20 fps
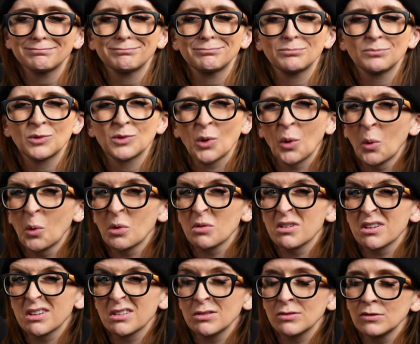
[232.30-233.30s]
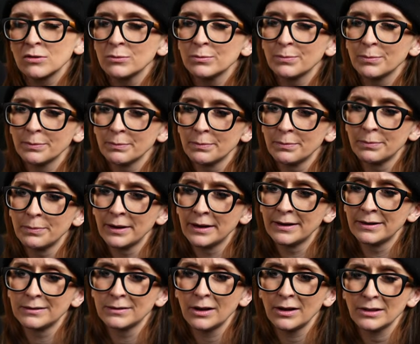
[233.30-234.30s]
so critical,
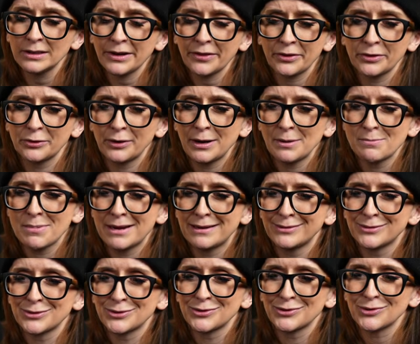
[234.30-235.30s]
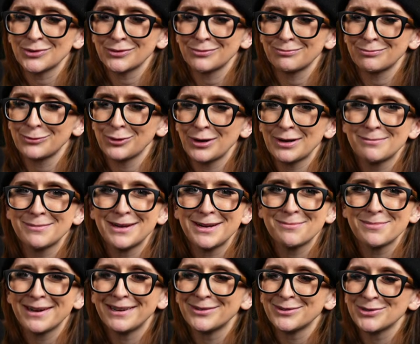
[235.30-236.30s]
but a lot of the great painters, a uh, great many
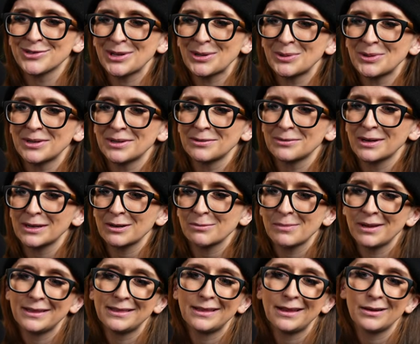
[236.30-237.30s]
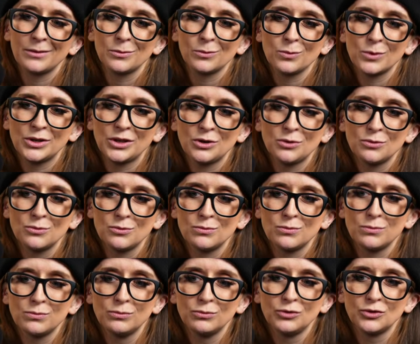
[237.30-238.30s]
painters out there, recommend that when you
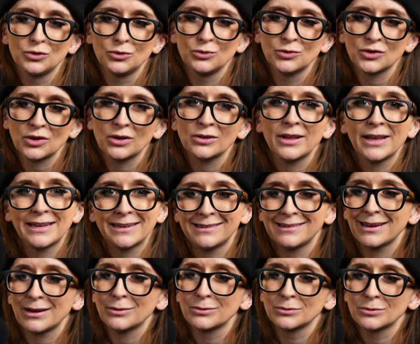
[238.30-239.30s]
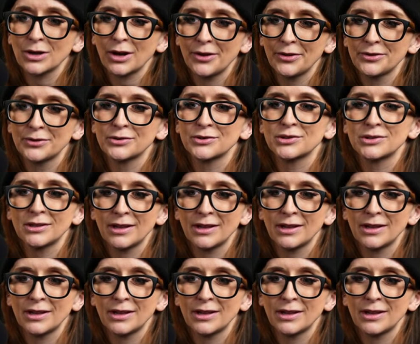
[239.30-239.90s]
do start laying down colors and